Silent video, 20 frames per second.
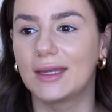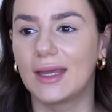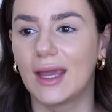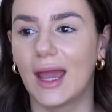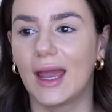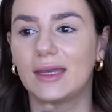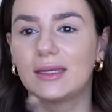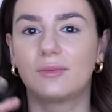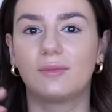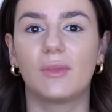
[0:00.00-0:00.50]

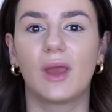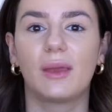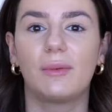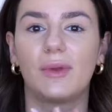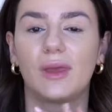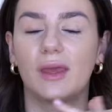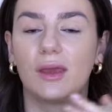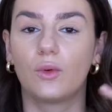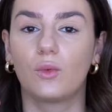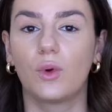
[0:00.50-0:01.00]
get
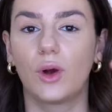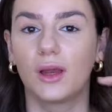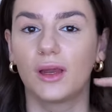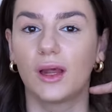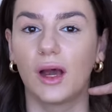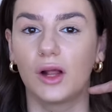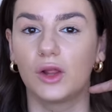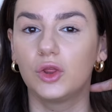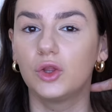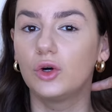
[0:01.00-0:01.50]
maybe one
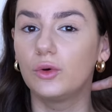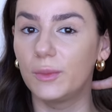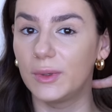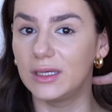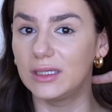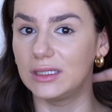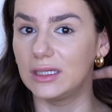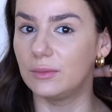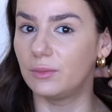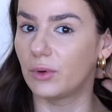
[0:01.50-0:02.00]
a little
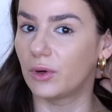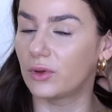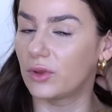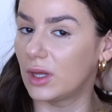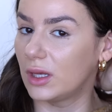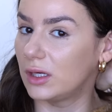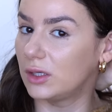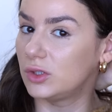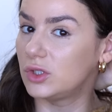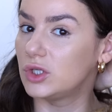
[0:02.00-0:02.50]
bit deeper
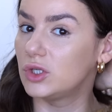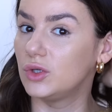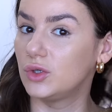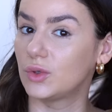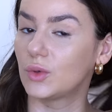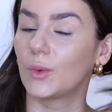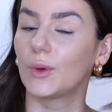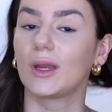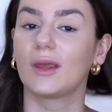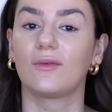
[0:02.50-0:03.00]
than
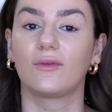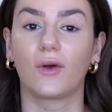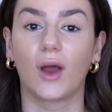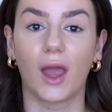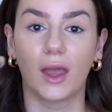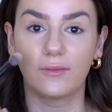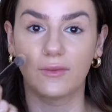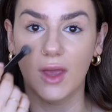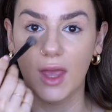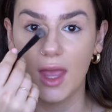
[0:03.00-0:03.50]

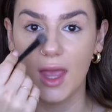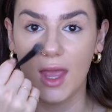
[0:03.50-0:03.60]
225.